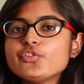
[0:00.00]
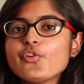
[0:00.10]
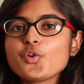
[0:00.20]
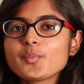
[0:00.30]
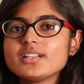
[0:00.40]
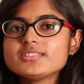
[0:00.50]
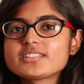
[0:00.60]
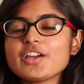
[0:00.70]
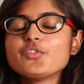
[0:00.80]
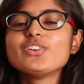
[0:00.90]
4 months
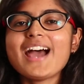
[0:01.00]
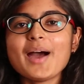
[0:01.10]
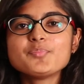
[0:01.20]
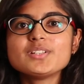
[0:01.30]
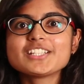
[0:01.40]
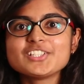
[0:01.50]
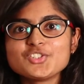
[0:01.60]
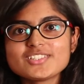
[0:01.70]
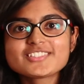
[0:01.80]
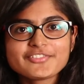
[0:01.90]
would happen in just